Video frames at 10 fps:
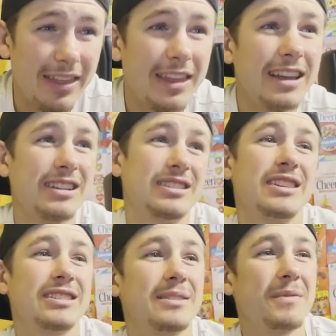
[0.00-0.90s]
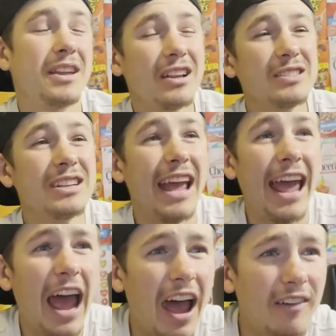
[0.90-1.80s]
I think it's just, it doesn't
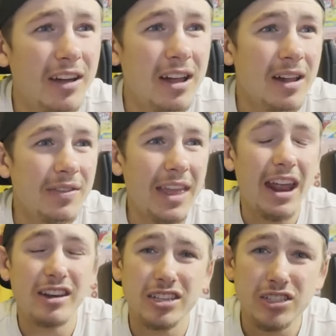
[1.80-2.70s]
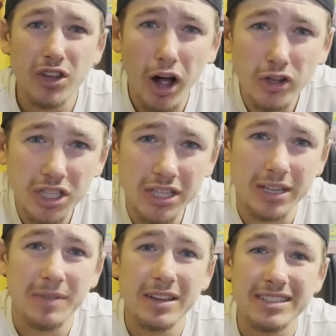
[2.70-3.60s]
have that nostalgic
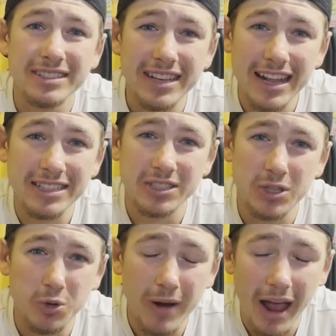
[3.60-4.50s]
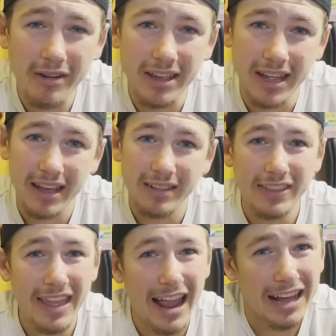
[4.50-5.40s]
sense surrounding it,
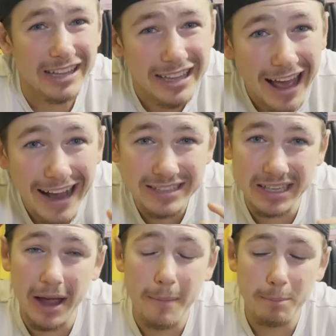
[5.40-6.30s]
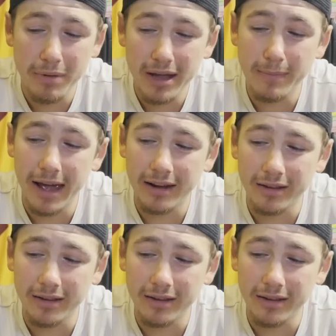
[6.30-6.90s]
like that classic Big Mac